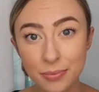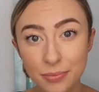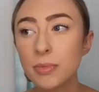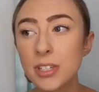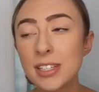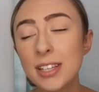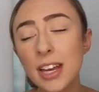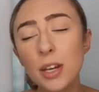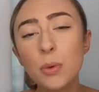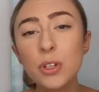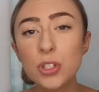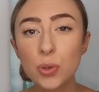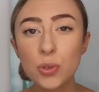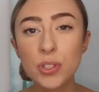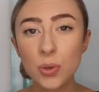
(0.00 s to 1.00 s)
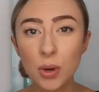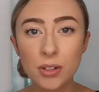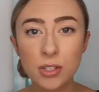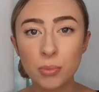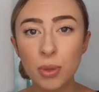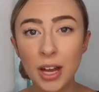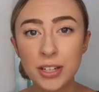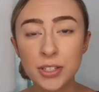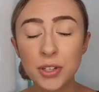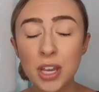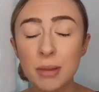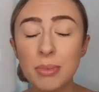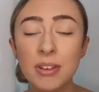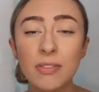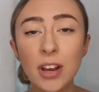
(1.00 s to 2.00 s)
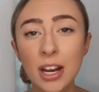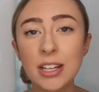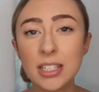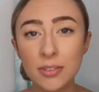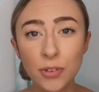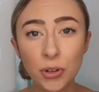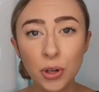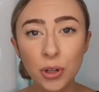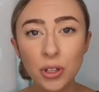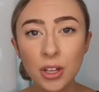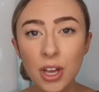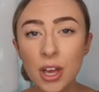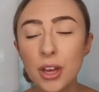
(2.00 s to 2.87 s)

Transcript: Deciding which schools you want to apply to can be very difficult,